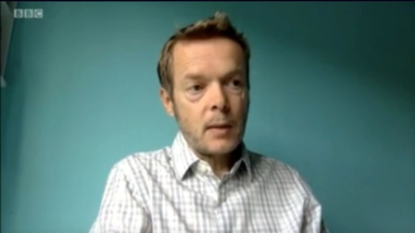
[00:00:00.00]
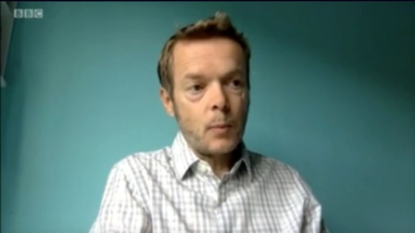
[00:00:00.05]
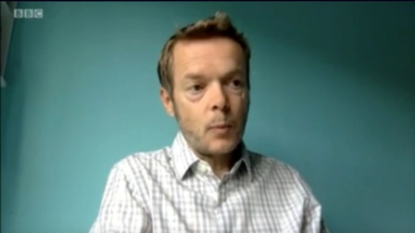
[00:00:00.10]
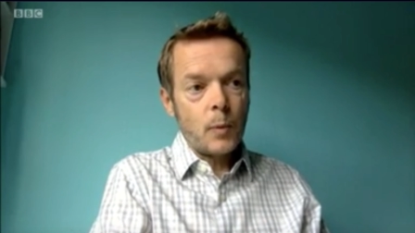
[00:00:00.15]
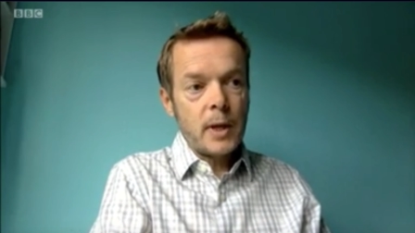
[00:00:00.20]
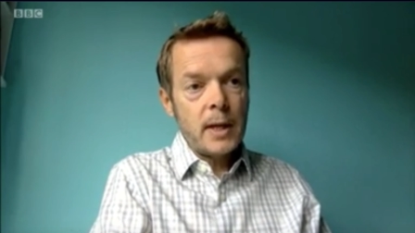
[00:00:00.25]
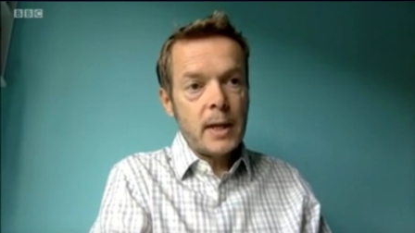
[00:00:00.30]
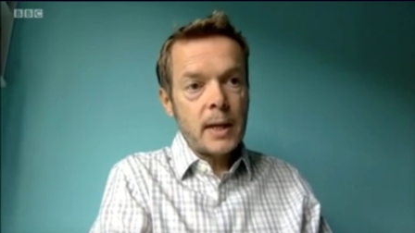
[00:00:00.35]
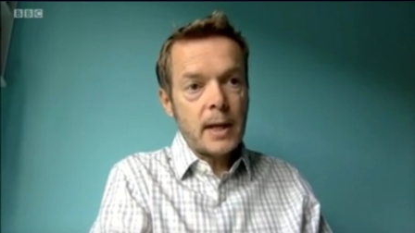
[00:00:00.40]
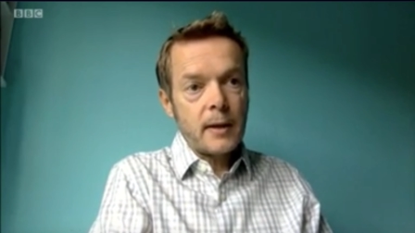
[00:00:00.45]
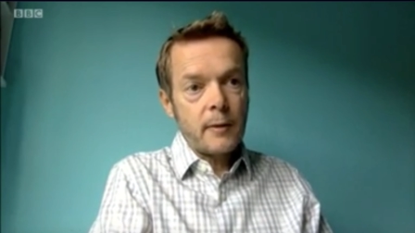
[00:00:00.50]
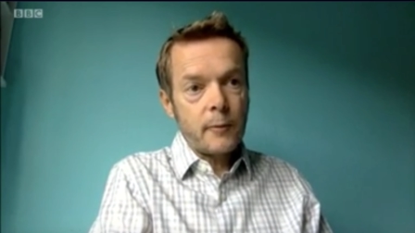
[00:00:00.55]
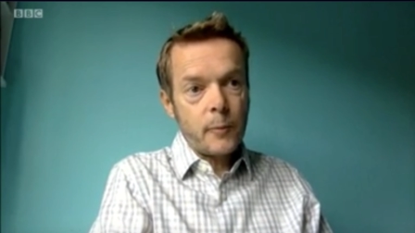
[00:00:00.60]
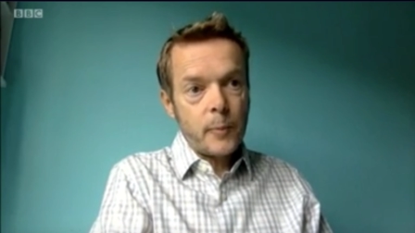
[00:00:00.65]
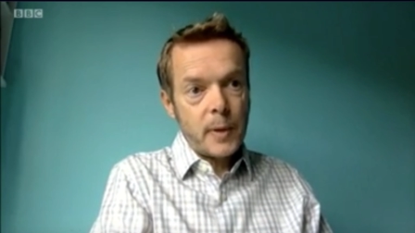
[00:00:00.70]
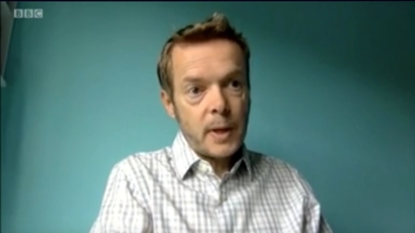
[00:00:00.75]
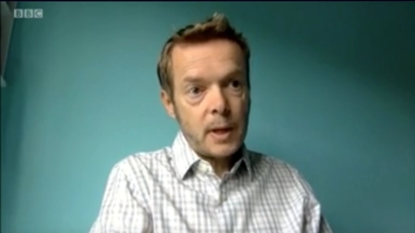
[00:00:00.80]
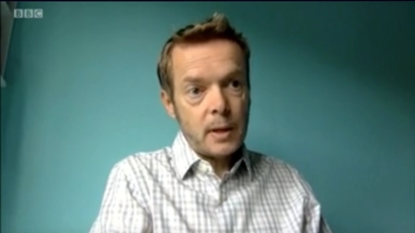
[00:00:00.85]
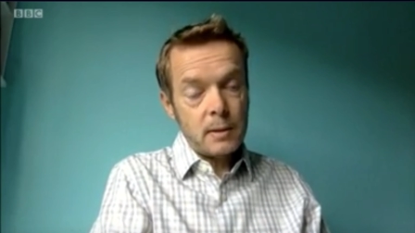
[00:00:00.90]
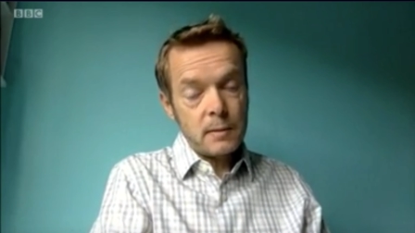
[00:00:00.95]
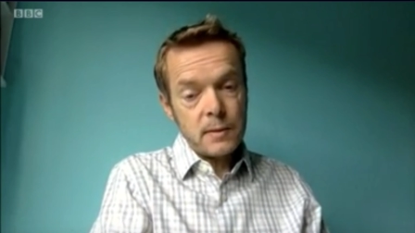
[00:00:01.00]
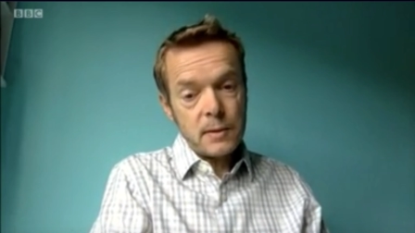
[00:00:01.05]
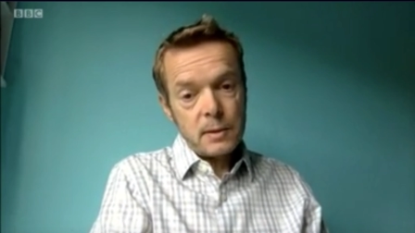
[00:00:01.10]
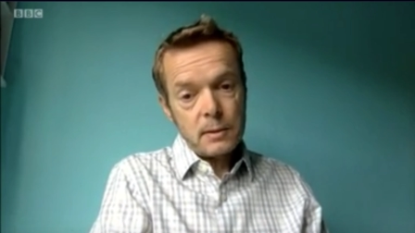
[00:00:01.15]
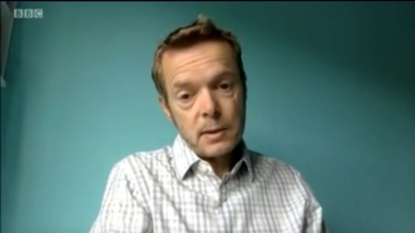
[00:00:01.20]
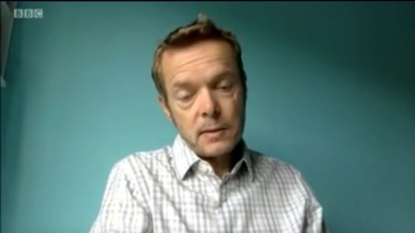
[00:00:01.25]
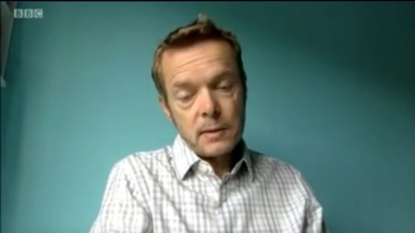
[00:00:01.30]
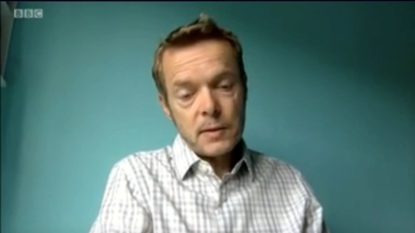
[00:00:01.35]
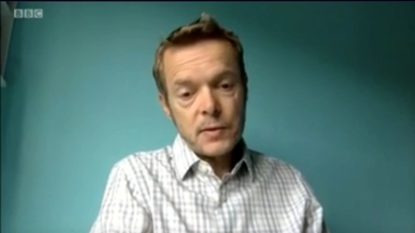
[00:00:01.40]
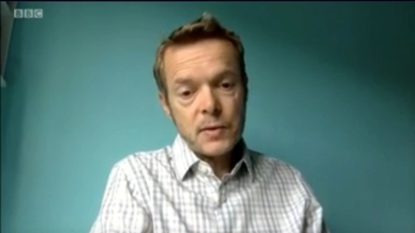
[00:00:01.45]
And we have been at
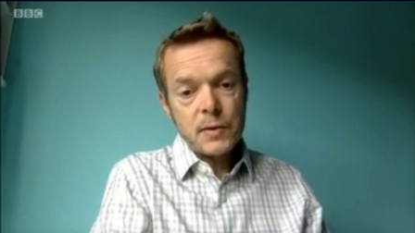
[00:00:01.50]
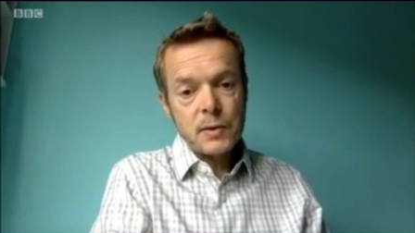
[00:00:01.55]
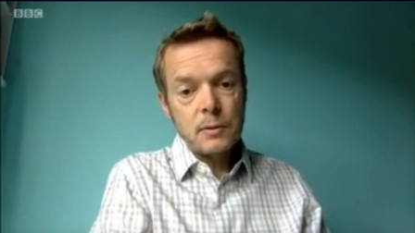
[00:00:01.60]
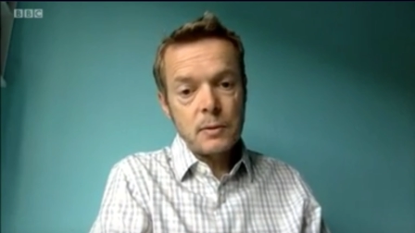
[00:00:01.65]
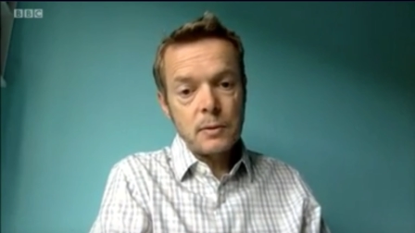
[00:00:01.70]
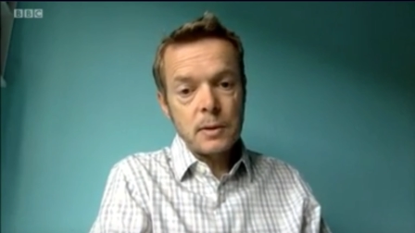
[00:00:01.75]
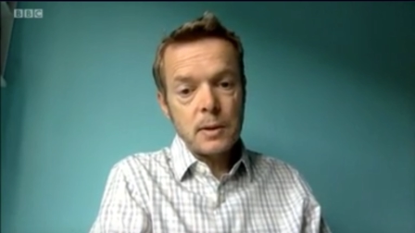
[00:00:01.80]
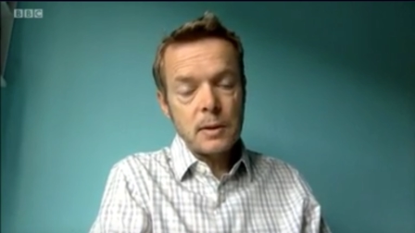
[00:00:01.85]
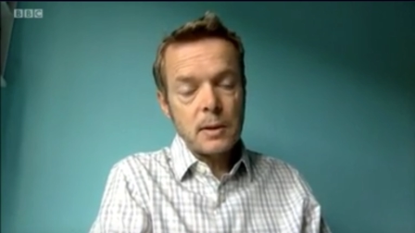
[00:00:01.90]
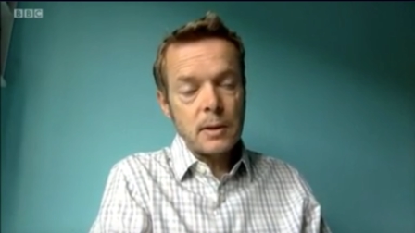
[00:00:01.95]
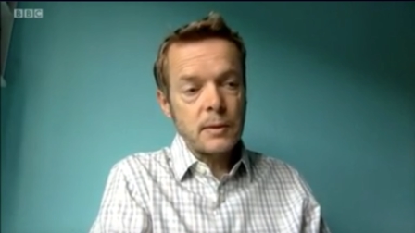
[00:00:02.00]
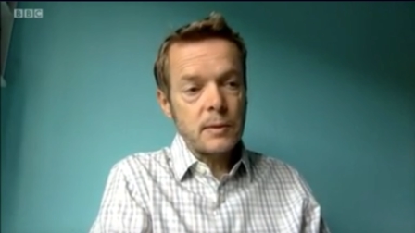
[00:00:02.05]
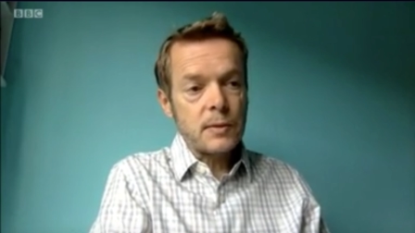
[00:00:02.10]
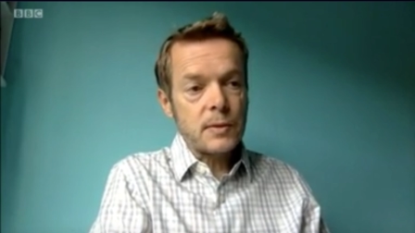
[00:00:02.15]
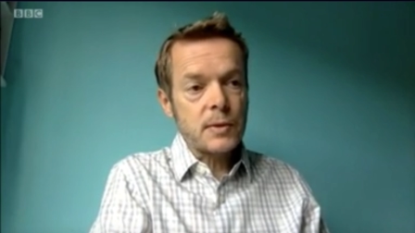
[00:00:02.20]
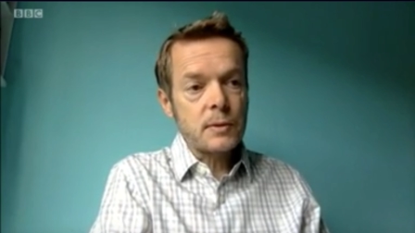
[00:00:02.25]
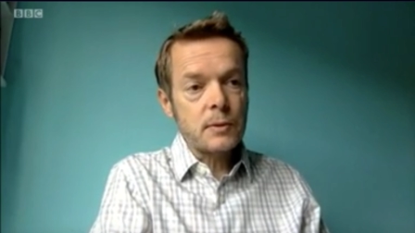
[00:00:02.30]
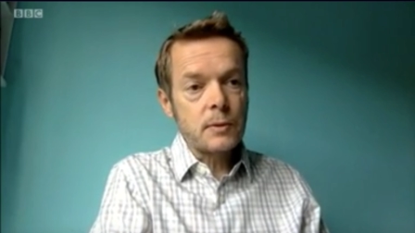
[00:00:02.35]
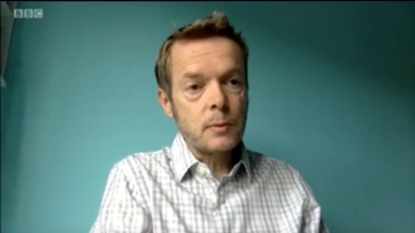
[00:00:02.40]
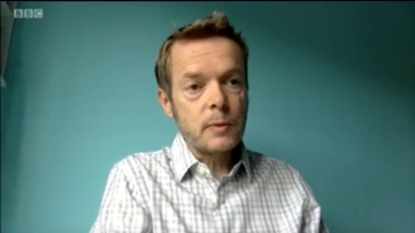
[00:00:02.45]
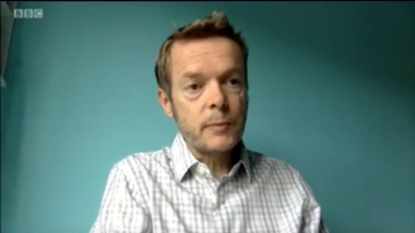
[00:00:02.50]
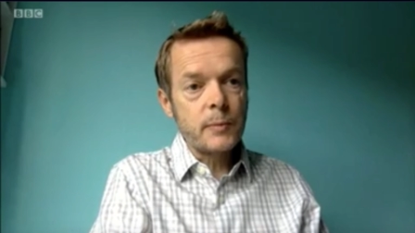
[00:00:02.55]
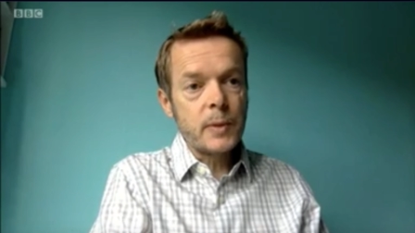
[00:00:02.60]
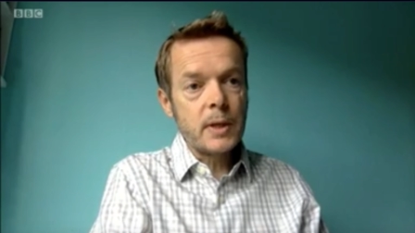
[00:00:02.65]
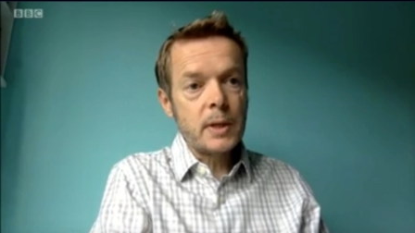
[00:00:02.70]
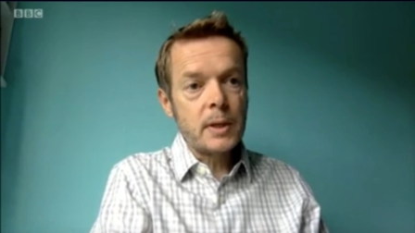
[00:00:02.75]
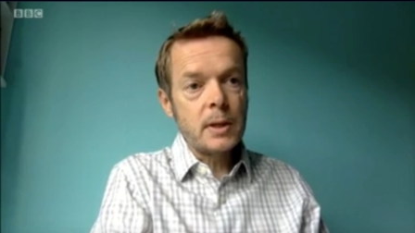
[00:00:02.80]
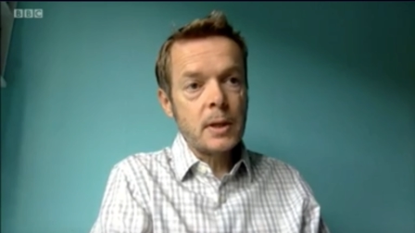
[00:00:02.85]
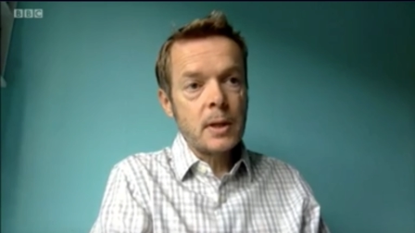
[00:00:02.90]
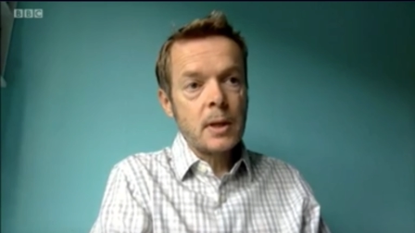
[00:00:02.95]
the, at the school, at the London School, we've
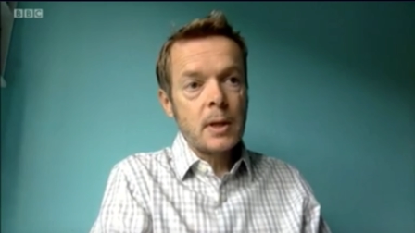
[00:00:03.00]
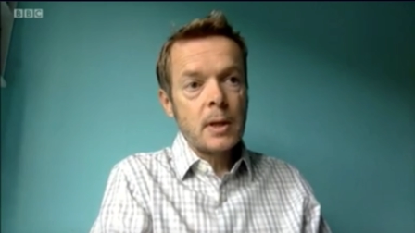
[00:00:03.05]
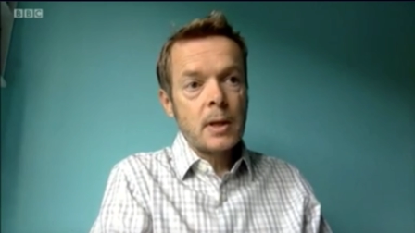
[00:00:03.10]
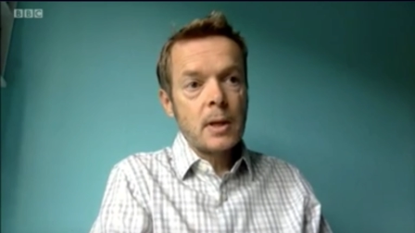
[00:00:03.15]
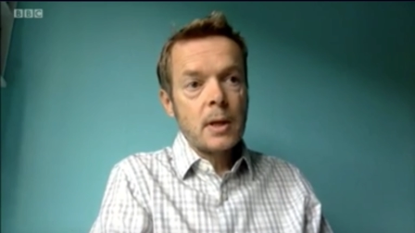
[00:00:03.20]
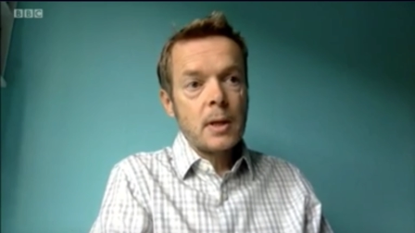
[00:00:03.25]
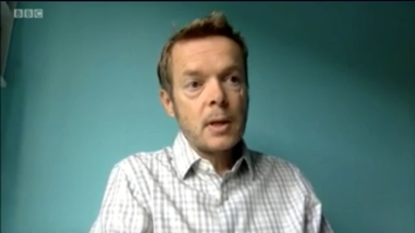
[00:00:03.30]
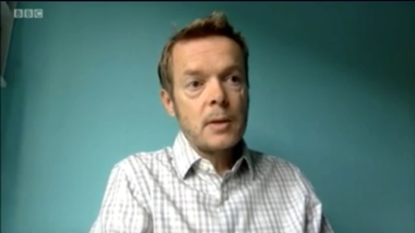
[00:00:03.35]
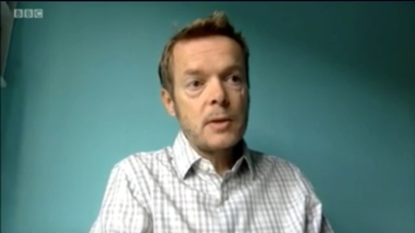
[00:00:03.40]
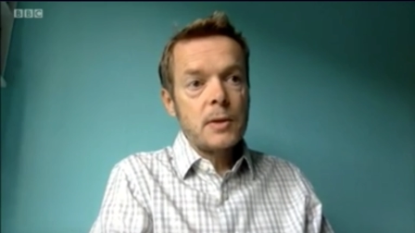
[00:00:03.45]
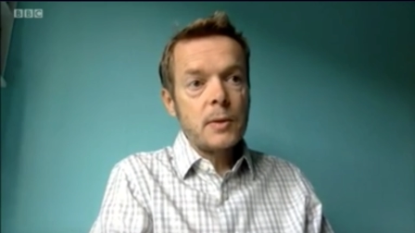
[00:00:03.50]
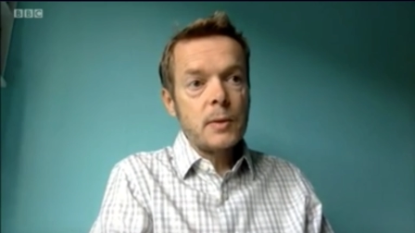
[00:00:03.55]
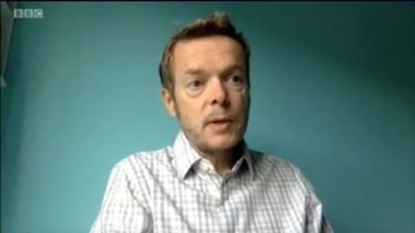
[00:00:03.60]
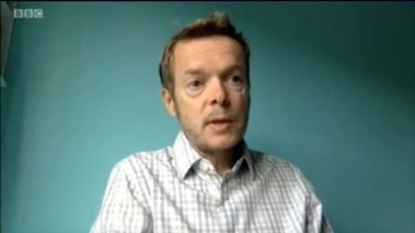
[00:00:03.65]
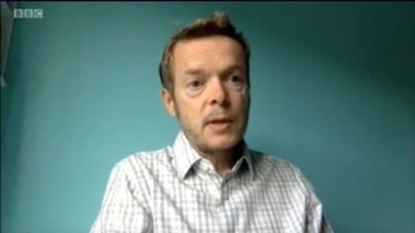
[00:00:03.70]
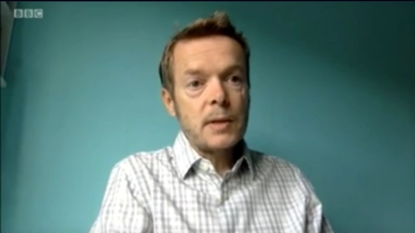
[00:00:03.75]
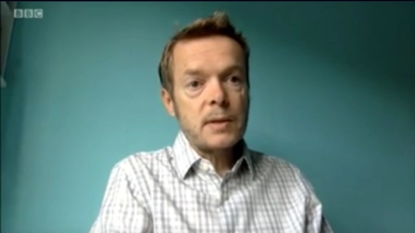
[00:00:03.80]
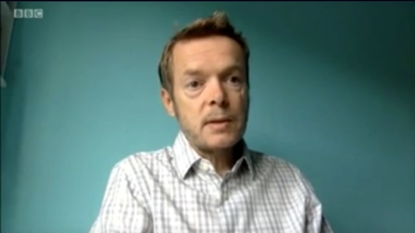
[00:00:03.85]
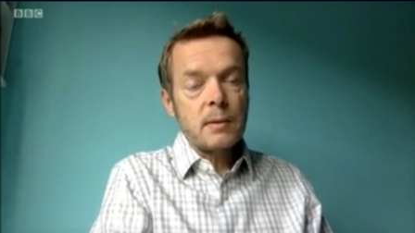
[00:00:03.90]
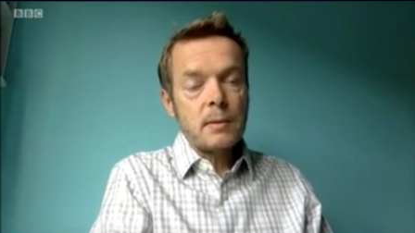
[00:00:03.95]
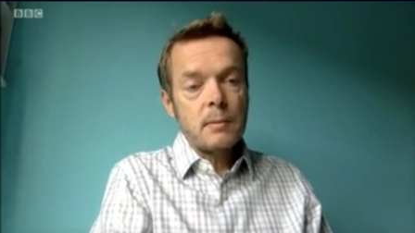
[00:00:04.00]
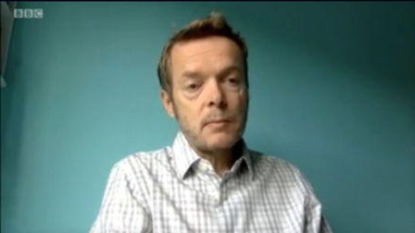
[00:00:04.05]
been doing,